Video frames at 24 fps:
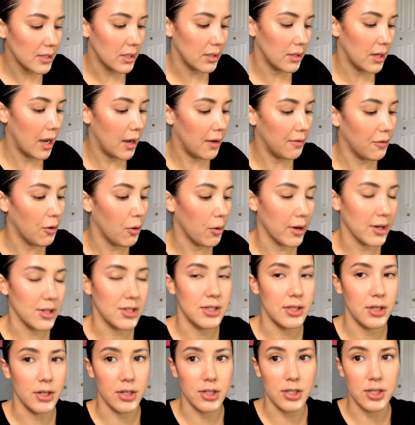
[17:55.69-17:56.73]
And of course,
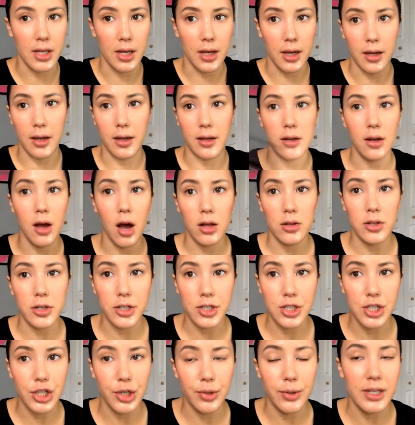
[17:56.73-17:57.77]
there's a color
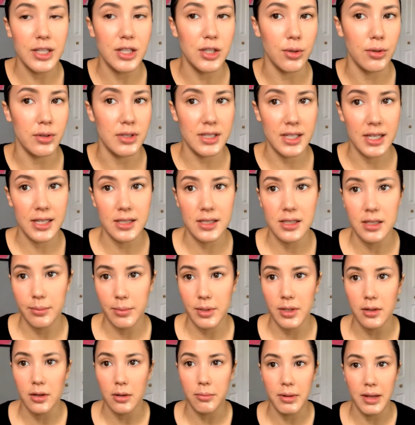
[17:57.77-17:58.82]
to it, so it tints them a
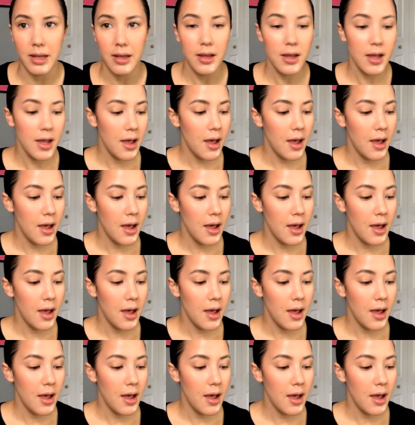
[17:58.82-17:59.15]
little bit.